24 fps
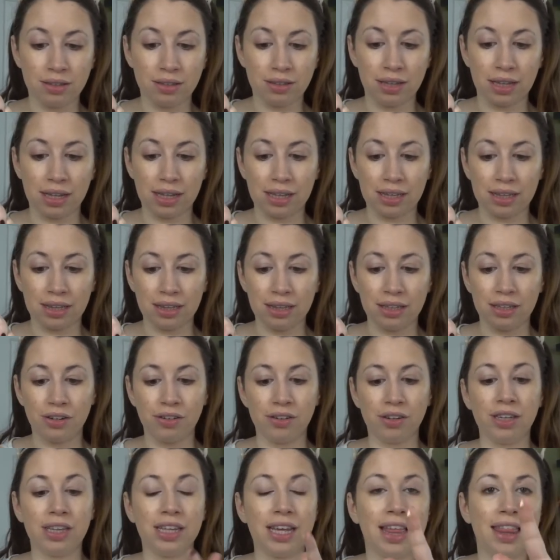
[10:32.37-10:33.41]
like
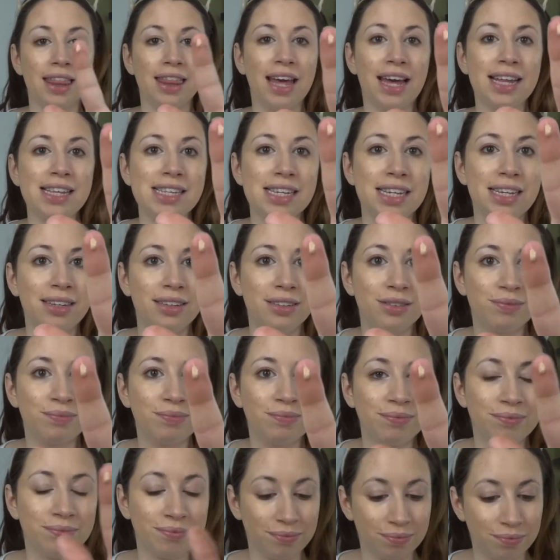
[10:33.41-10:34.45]
literally that's it
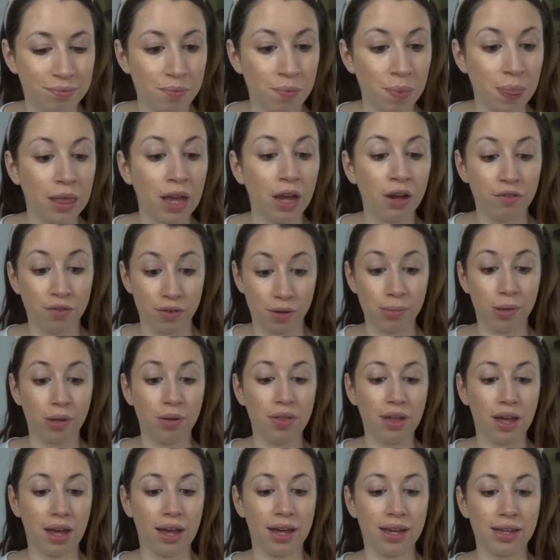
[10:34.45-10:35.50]
for both
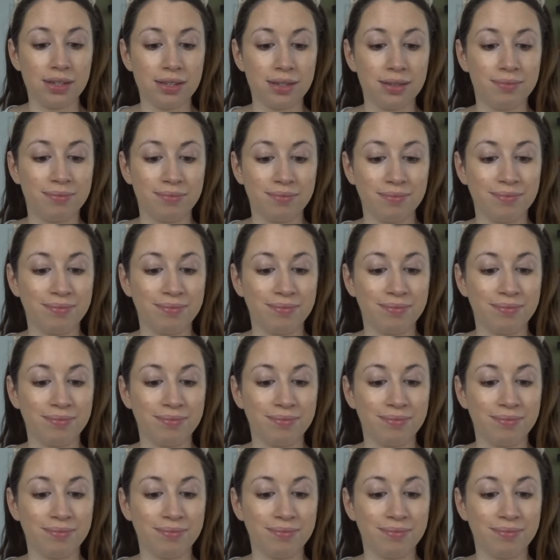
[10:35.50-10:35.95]
eyes.